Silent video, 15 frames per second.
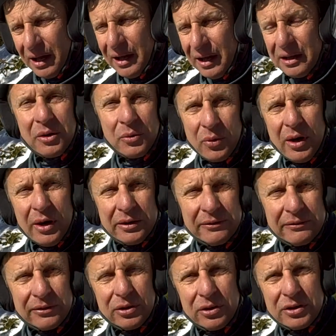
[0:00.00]
I think we're on
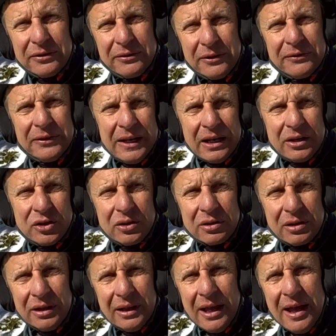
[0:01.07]
the verge of a
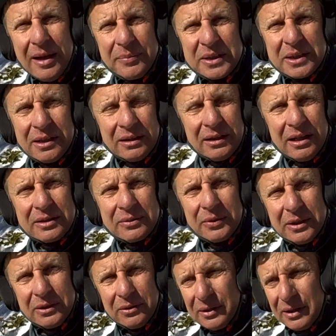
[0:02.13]
financial collapse, and unless
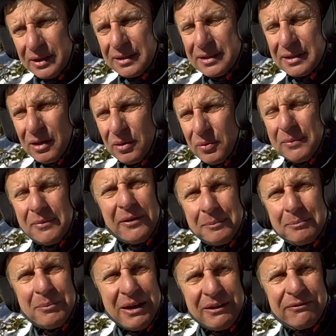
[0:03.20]
we do this, we
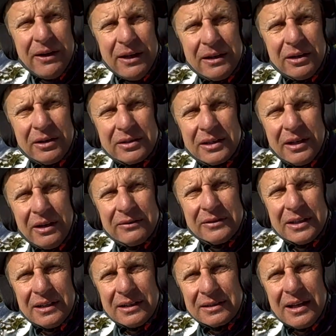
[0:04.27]
may find
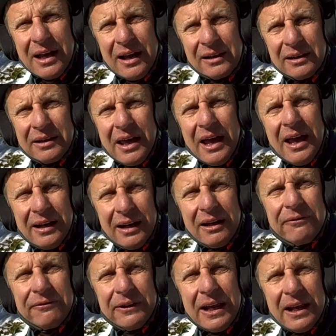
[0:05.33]
ourselves in exactly that,
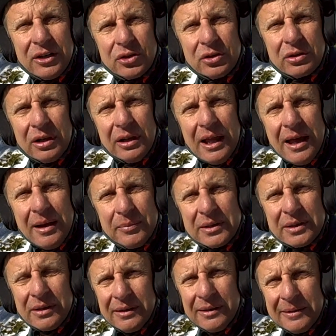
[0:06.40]
a financial collapse.